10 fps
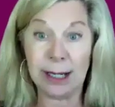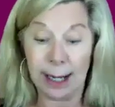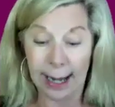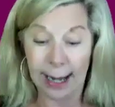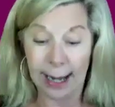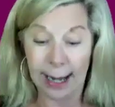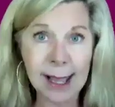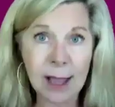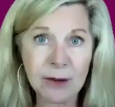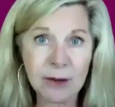And if
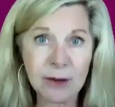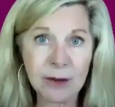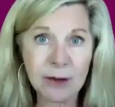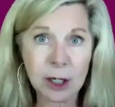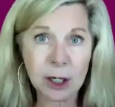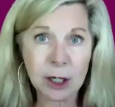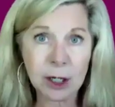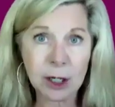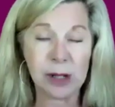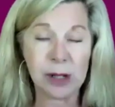I have a customer
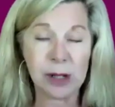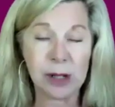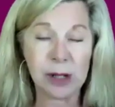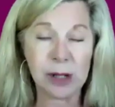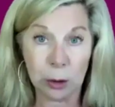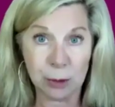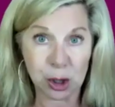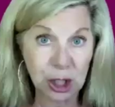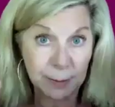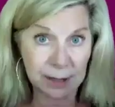journey that's a well
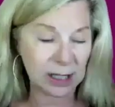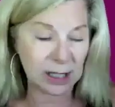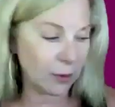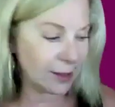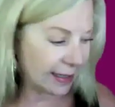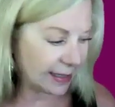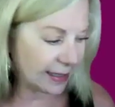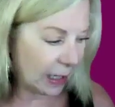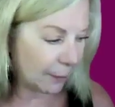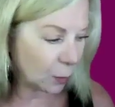oiled machine, I'm going to give you some
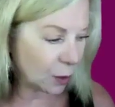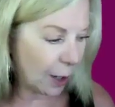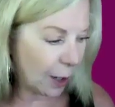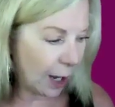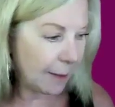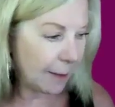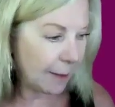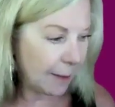examples. Okay.